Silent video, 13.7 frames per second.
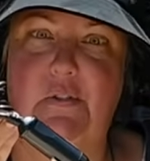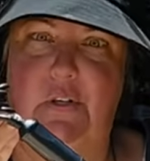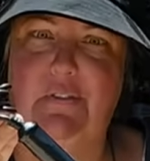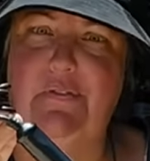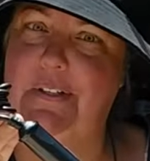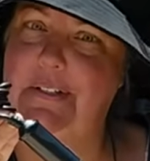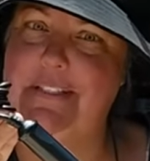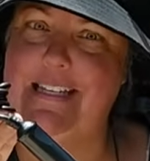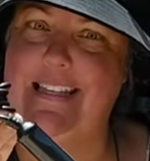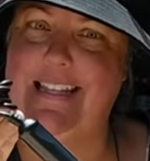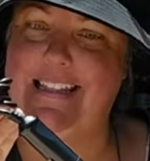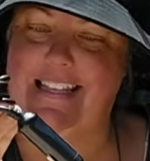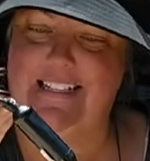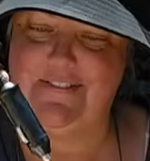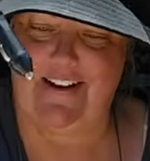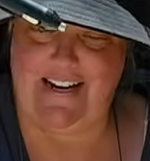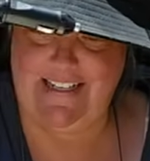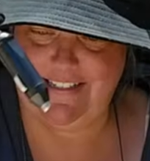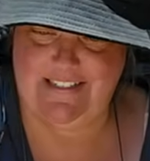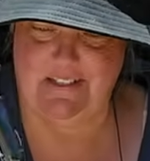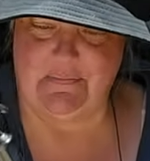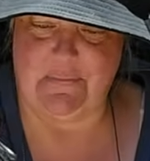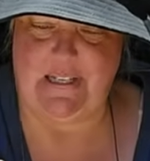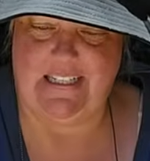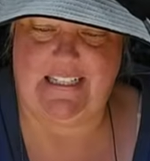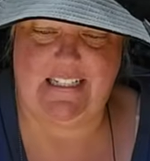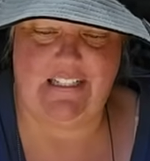12 volts, I think that's right. So you can
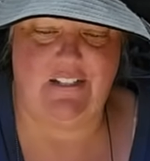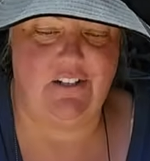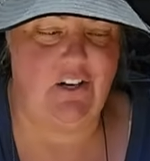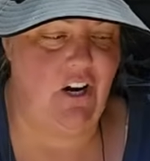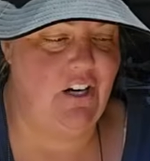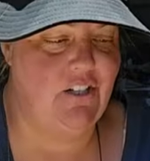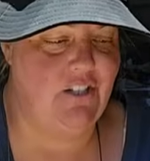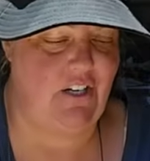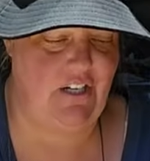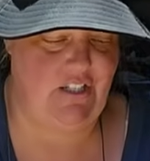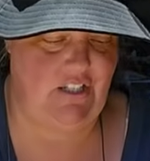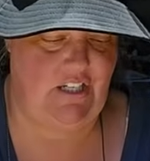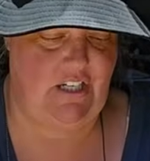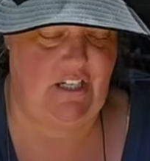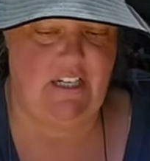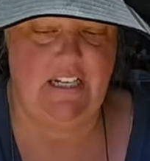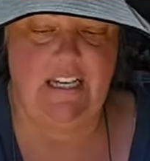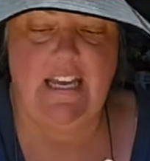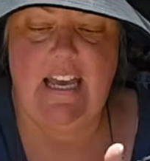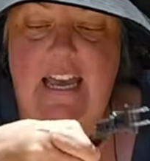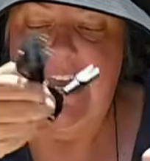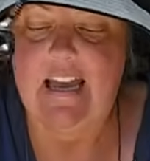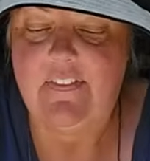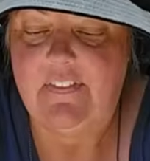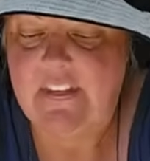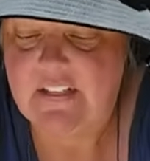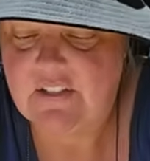plug it into your car charger.
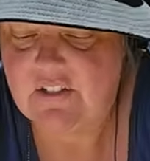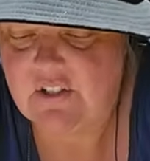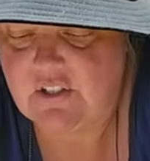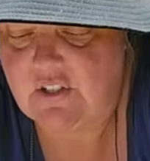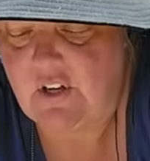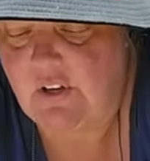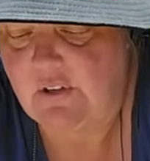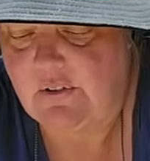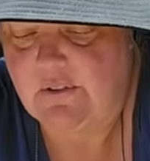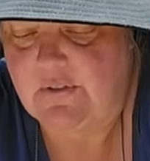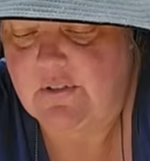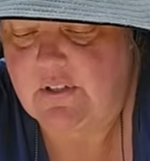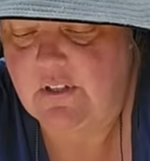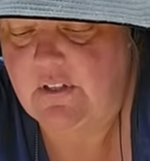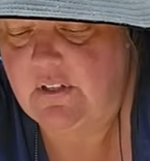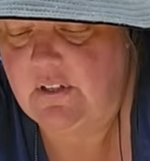And this just goes